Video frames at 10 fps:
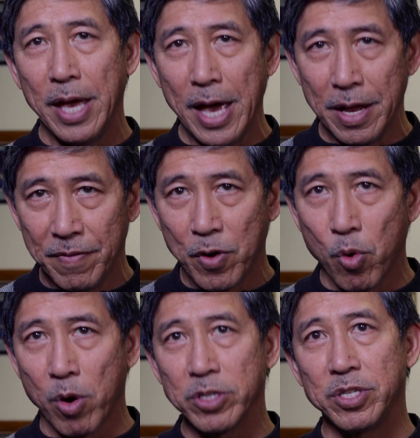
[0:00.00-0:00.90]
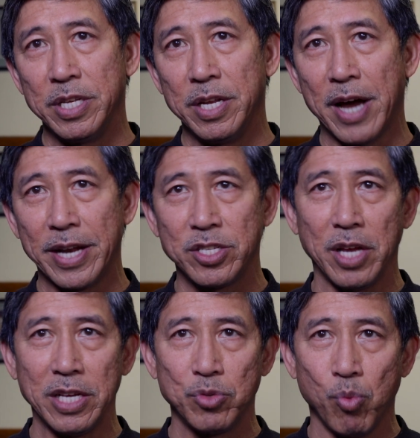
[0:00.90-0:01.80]
And of course, the United
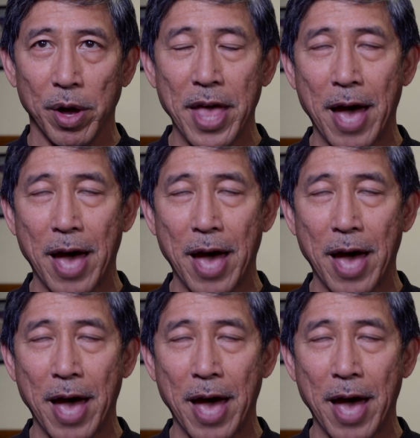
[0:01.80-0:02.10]
States won